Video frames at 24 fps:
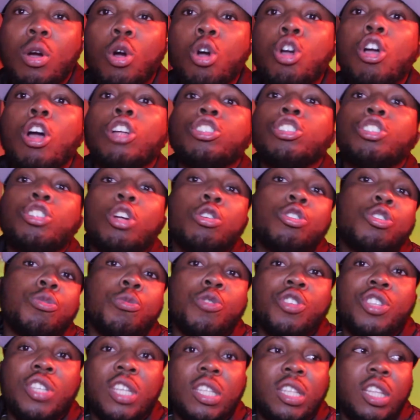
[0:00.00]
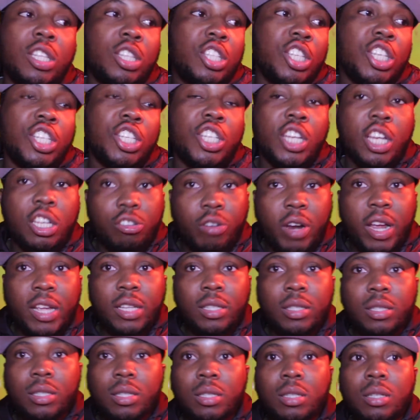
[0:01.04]
Who controls music? The DJs,
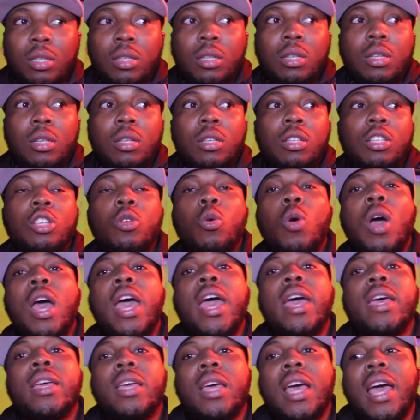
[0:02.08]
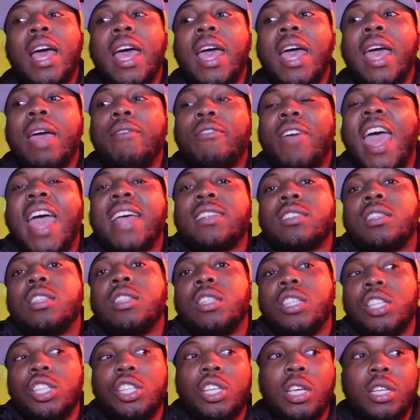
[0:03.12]
right? So I ask
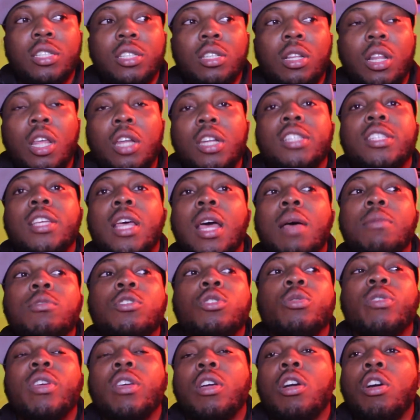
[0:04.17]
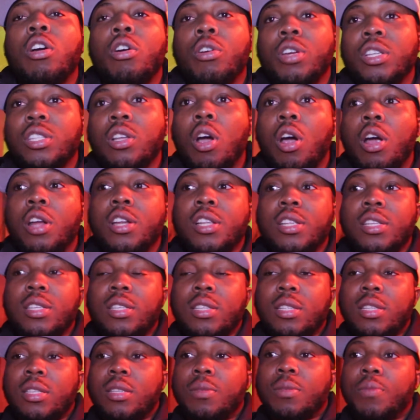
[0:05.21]
the DJs a lot of times to encourage the
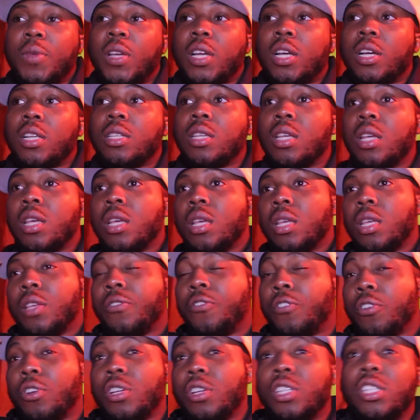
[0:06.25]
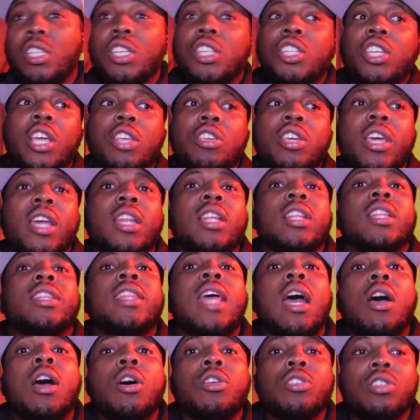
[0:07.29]
artists, because if you're a DJ and you get
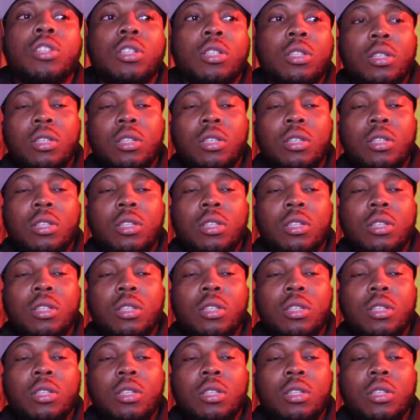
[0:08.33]
1,000